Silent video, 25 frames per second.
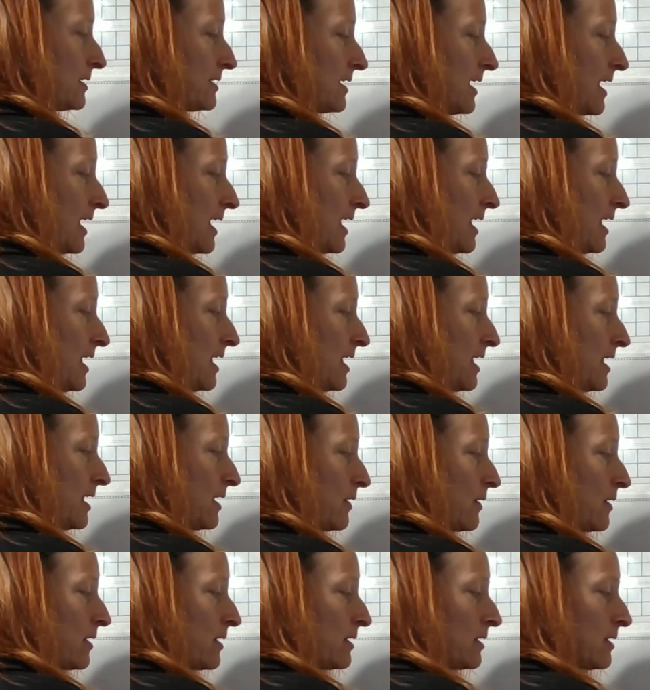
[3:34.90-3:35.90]
10.
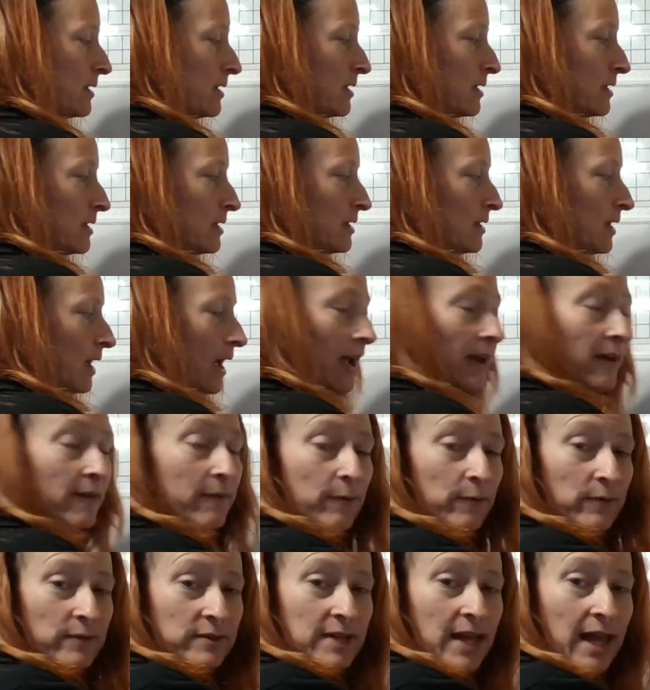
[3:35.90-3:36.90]
I have
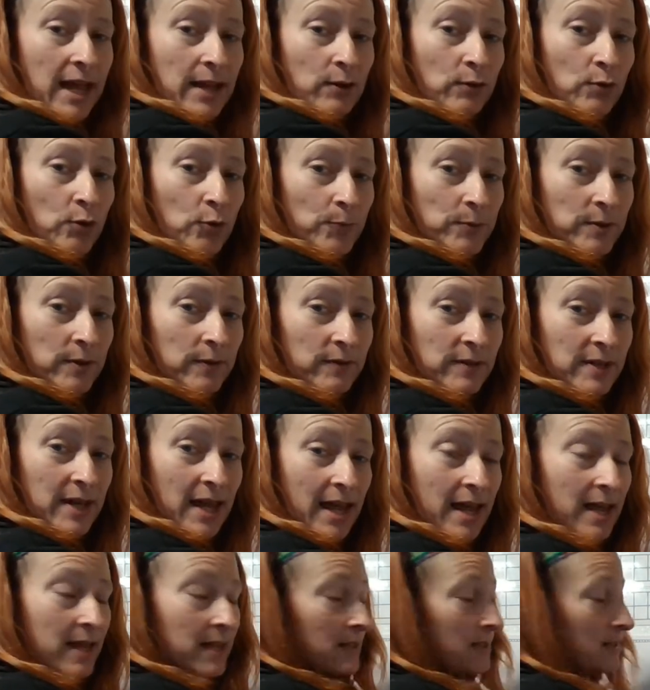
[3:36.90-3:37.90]
10 groups of
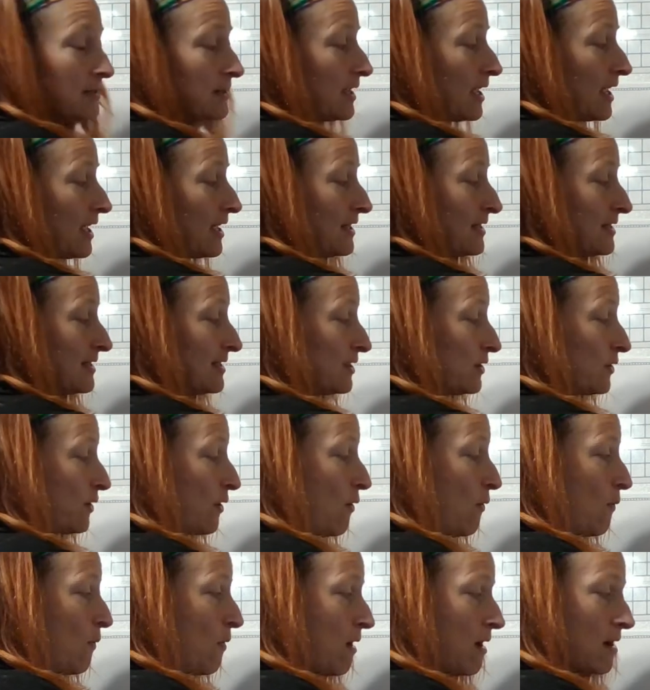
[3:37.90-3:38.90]
10s and
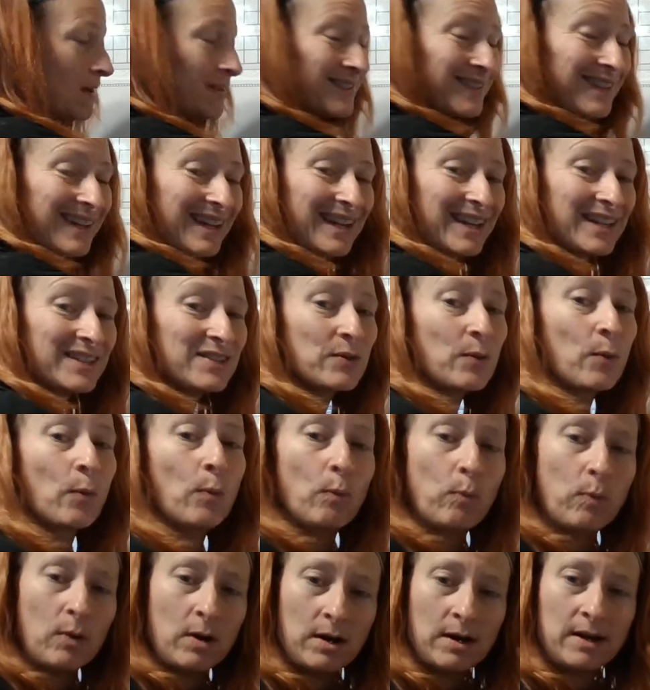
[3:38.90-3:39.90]
0 ones. It's
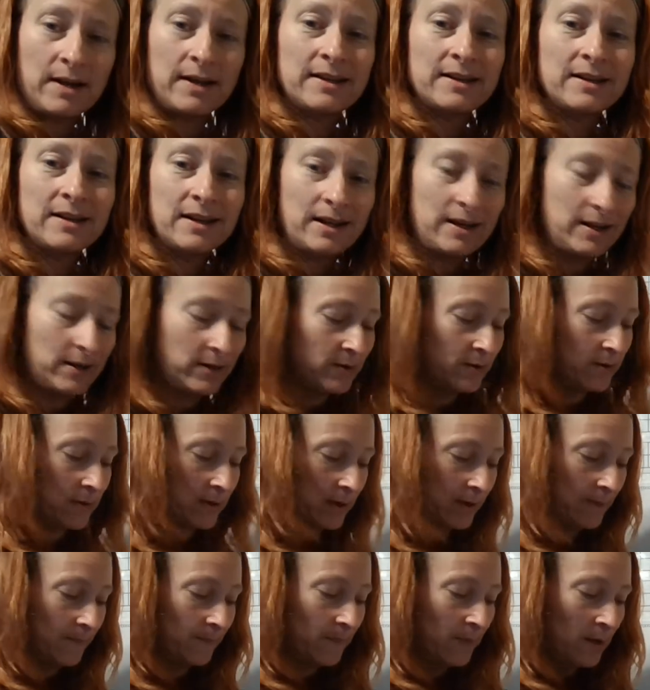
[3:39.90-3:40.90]

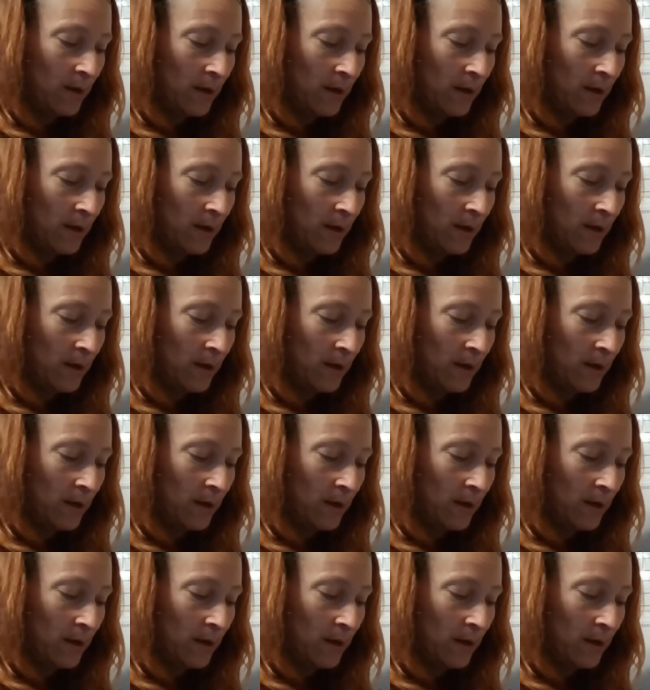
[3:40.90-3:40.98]
100.